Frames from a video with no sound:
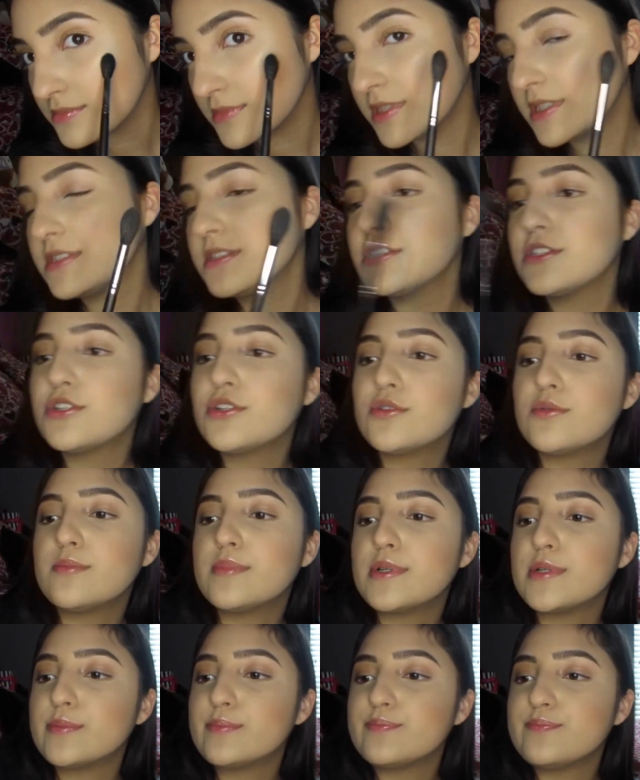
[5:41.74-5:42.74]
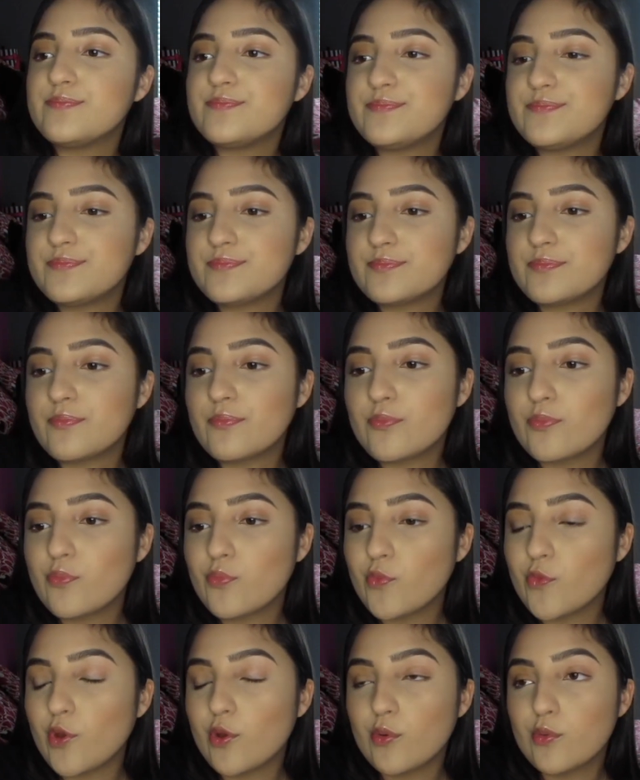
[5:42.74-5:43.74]
It's cute, but
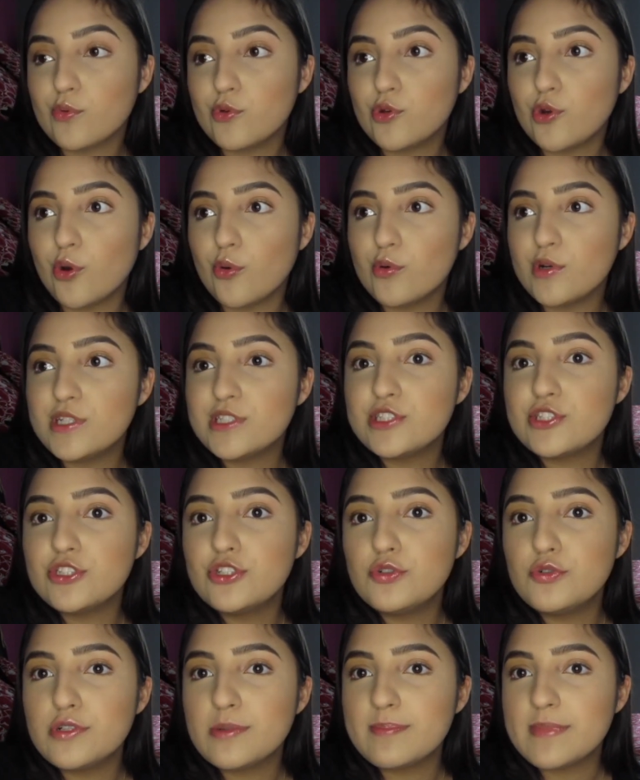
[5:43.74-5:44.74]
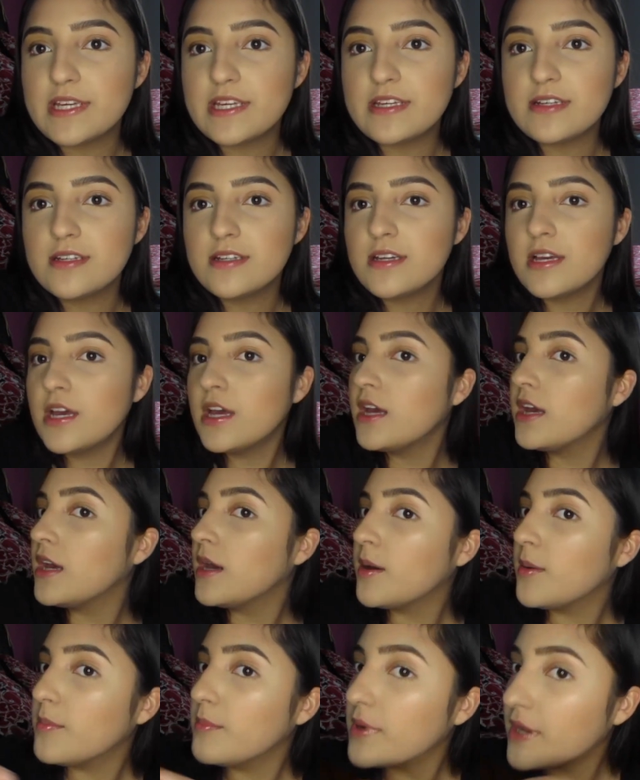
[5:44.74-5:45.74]
you know, it's new to me.
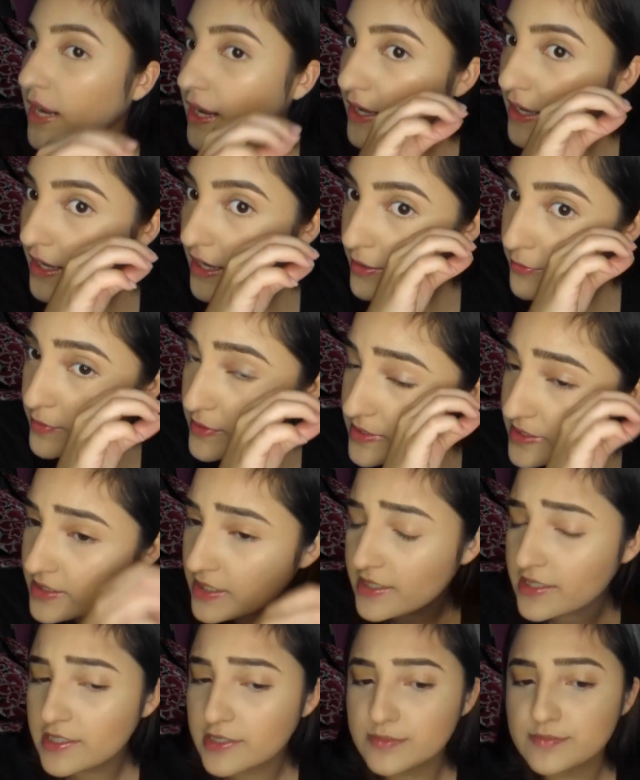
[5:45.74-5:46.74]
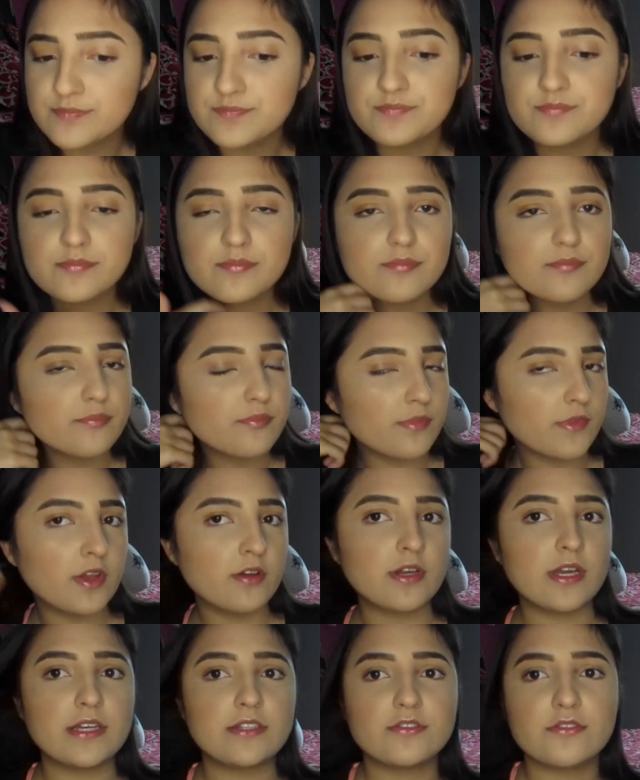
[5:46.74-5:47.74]
But I really like it.
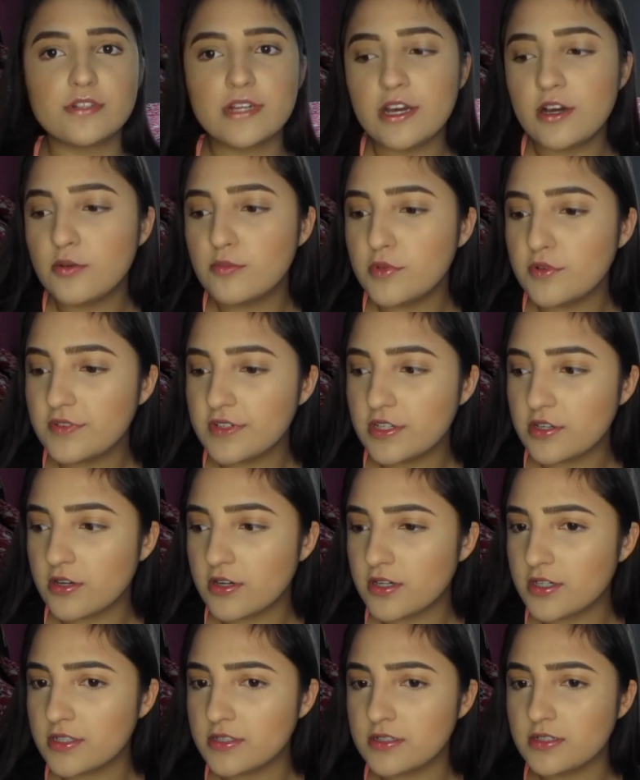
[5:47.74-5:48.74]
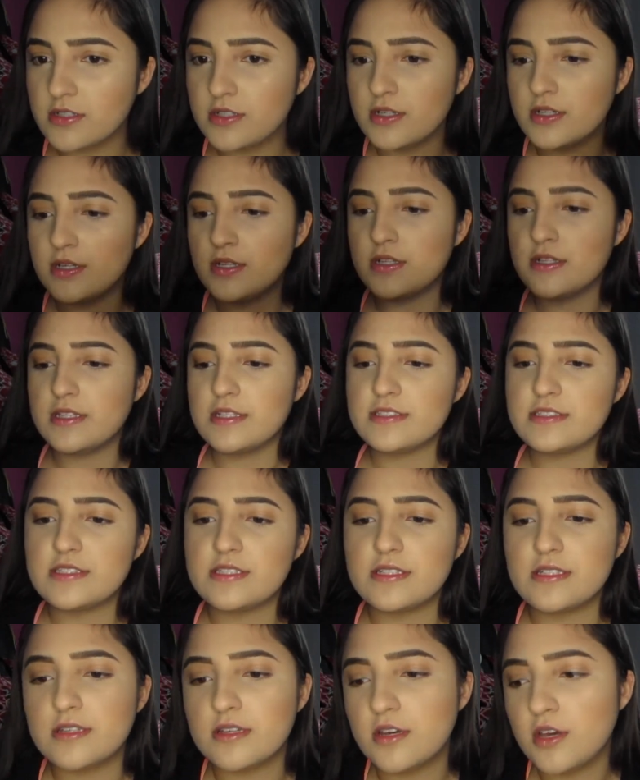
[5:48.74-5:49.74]
Okay, so now moving on. Let's
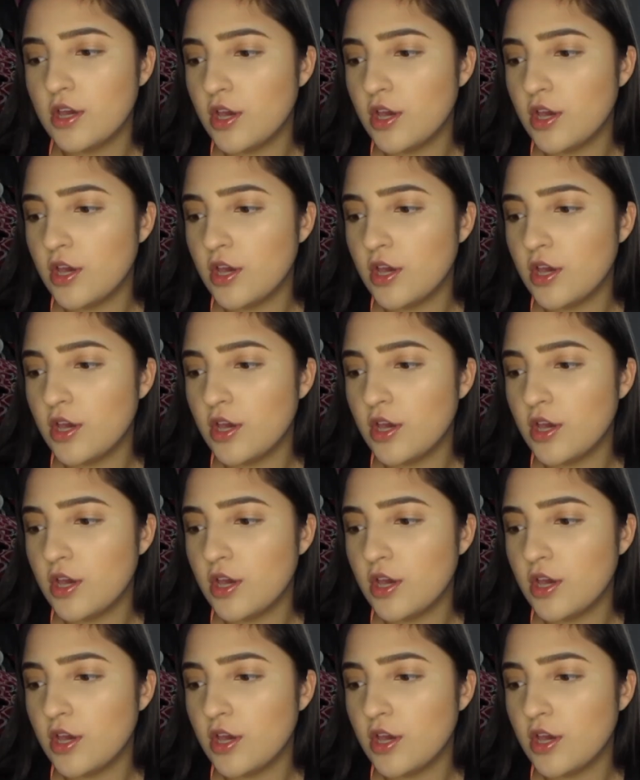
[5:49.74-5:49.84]
see.